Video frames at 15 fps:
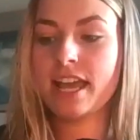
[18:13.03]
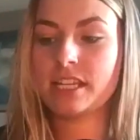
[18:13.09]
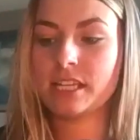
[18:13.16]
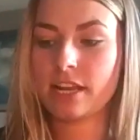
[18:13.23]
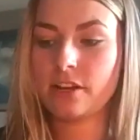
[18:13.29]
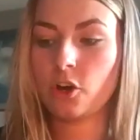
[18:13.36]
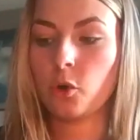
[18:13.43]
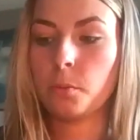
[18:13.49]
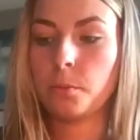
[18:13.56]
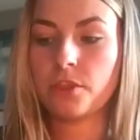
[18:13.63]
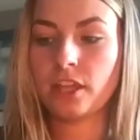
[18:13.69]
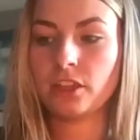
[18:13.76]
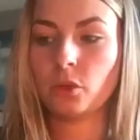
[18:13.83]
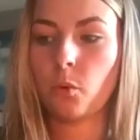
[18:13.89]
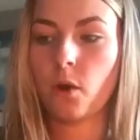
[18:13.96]
is I hope
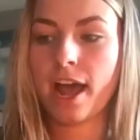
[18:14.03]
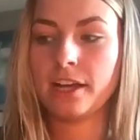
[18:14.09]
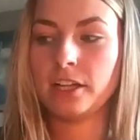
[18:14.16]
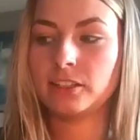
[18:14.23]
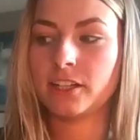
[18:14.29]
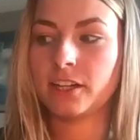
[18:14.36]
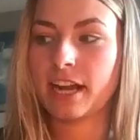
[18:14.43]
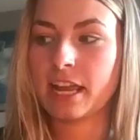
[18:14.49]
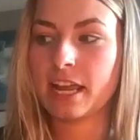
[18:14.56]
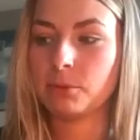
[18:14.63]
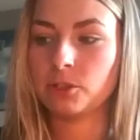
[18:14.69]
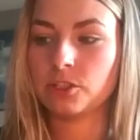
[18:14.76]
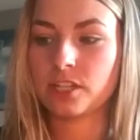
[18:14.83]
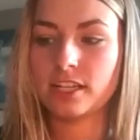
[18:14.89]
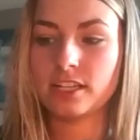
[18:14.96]
that the Wild are
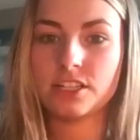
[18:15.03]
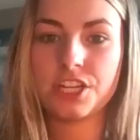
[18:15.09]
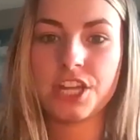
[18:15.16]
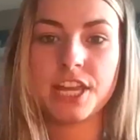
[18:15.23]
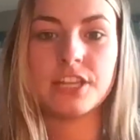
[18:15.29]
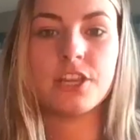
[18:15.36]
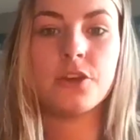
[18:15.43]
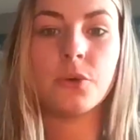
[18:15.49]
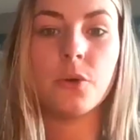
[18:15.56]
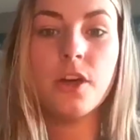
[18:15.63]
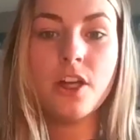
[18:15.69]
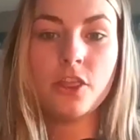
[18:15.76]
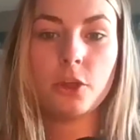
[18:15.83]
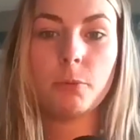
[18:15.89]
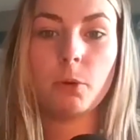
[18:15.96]
able to continue
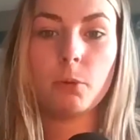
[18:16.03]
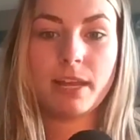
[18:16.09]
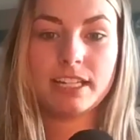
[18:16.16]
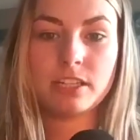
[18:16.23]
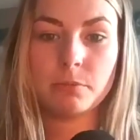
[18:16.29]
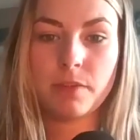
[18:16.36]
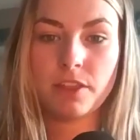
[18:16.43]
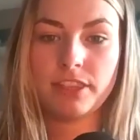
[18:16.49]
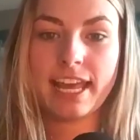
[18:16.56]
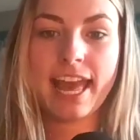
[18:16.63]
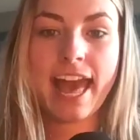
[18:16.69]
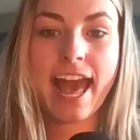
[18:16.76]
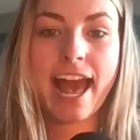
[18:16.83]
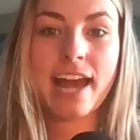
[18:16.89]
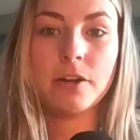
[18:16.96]
the momentum that they
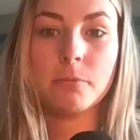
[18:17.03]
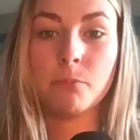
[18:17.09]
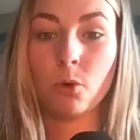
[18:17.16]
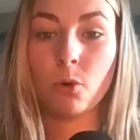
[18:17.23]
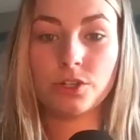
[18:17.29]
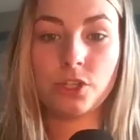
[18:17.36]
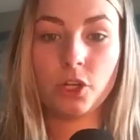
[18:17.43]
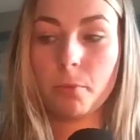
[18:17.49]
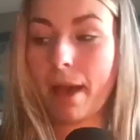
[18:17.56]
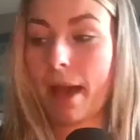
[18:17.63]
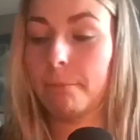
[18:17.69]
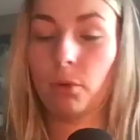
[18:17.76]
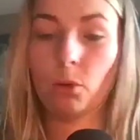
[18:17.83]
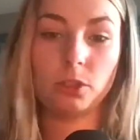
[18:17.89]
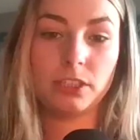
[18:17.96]
had, more so
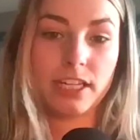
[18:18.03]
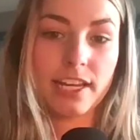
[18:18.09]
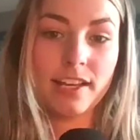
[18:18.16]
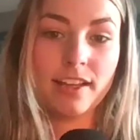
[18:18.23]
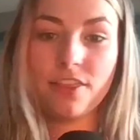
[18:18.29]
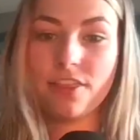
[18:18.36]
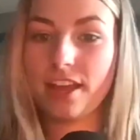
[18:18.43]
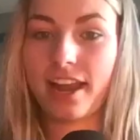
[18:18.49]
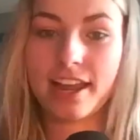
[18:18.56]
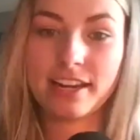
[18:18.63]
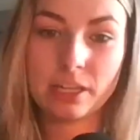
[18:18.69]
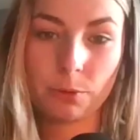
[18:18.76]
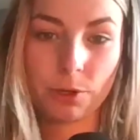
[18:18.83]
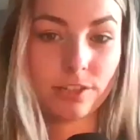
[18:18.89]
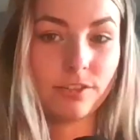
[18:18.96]
Matt Boldy than
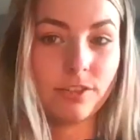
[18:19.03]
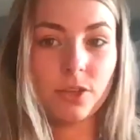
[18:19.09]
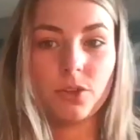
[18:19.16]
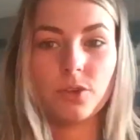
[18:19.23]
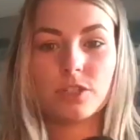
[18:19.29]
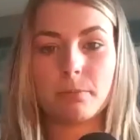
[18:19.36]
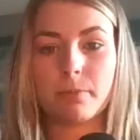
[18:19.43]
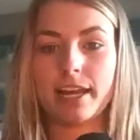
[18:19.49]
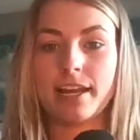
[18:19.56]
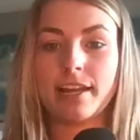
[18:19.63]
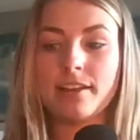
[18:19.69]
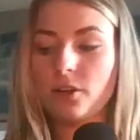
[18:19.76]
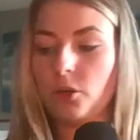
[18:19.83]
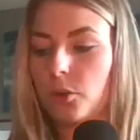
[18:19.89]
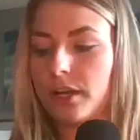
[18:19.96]
anyone. So those are
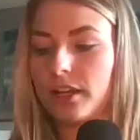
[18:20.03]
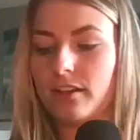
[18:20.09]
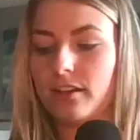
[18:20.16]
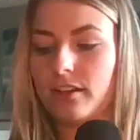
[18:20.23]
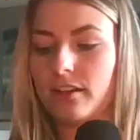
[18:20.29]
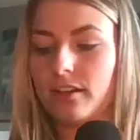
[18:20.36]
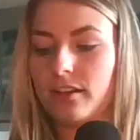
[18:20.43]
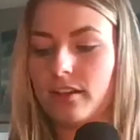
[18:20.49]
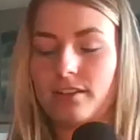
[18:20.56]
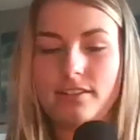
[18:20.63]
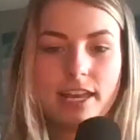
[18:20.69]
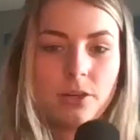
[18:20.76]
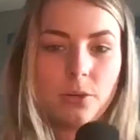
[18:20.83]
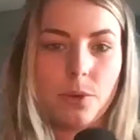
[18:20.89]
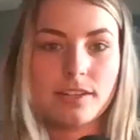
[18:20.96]
my mm-hmm. quick
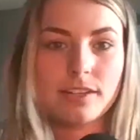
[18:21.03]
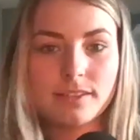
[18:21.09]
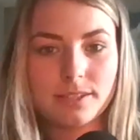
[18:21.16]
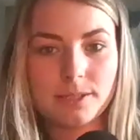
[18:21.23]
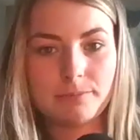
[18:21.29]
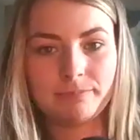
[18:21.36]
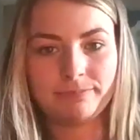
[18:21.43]
takeaways.